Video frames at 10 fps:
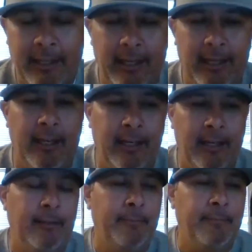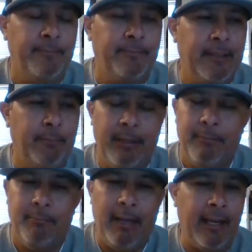But
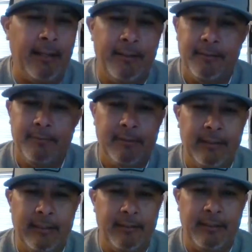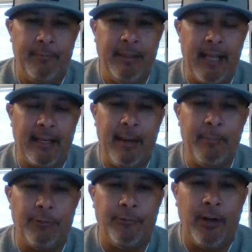man, give me that game
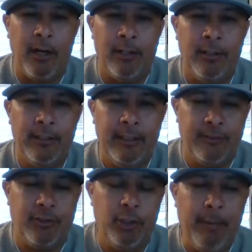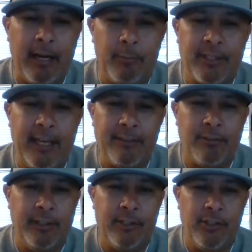in the fall. It's too bad it was
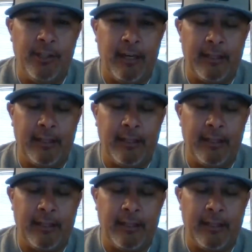canceled this year.